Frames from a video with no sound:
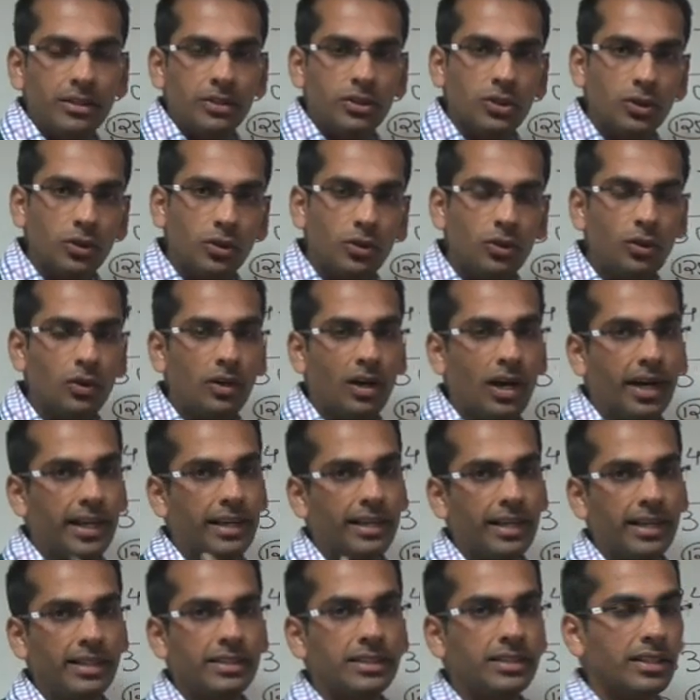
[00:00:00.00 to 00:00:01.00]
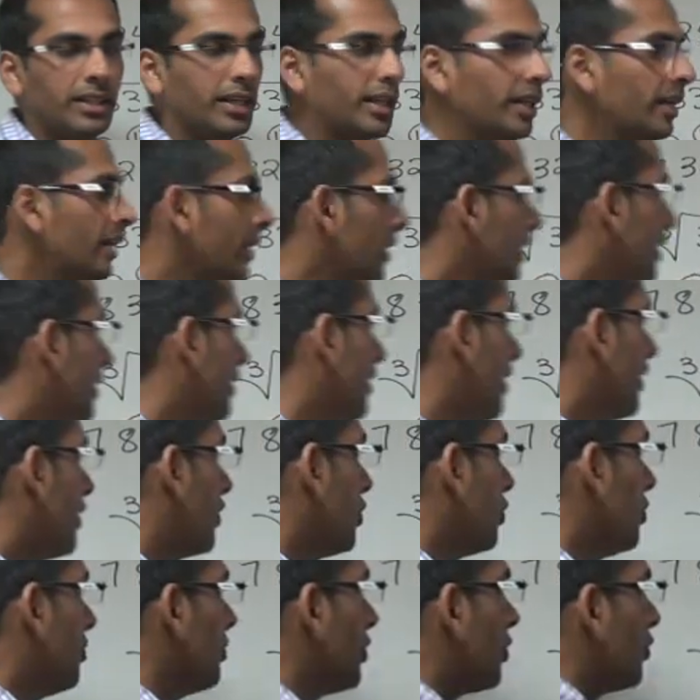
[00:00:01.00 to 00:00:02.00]
So I can say the
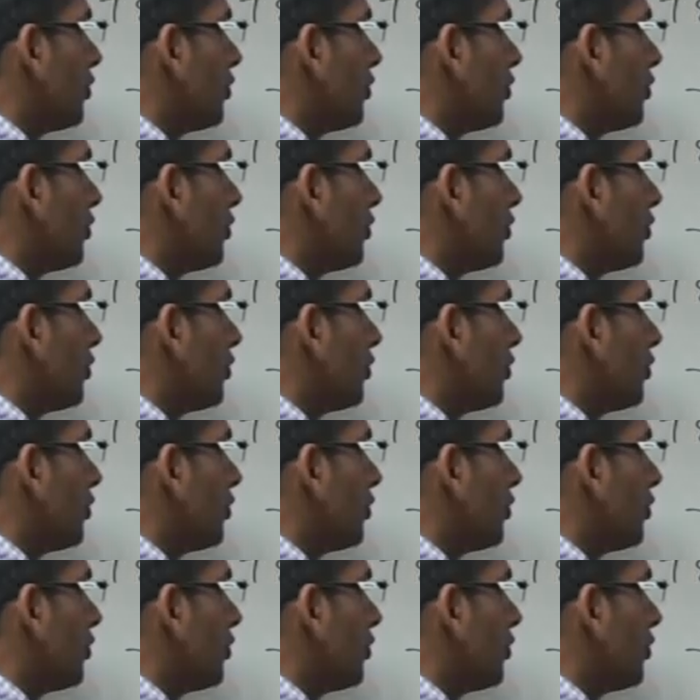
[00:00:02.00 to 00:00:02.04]
cube